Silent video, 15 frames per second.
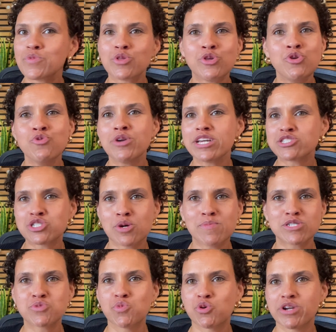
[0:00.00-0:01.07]
you get so
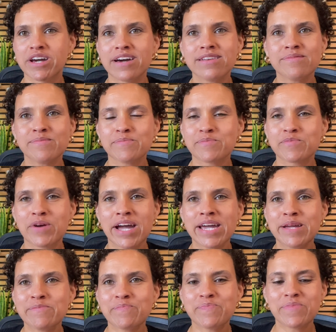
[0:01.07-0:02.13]
much more done, right?